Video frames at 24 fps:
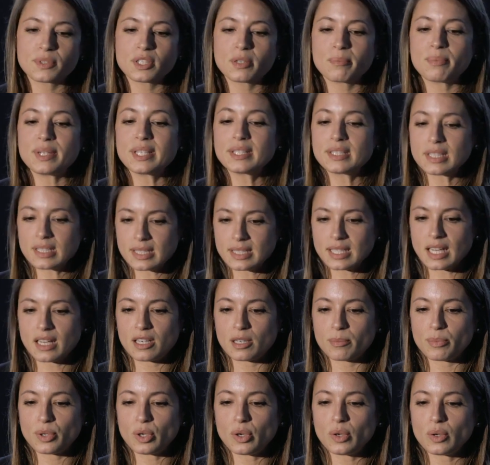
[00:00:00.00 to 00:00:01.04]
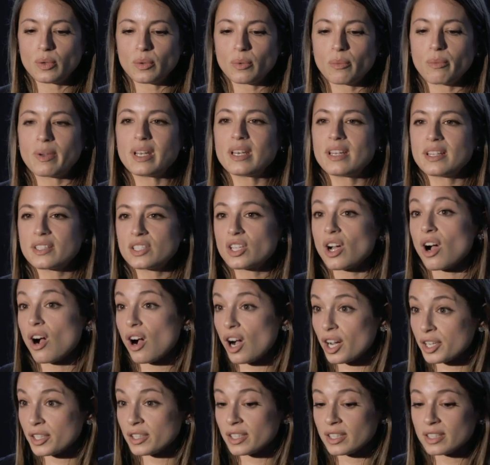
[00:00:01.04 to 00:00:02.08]
to be sustainable, we need to
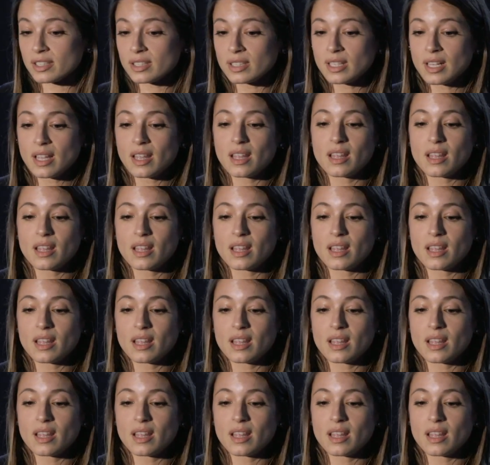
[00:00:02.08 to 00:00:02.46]
honor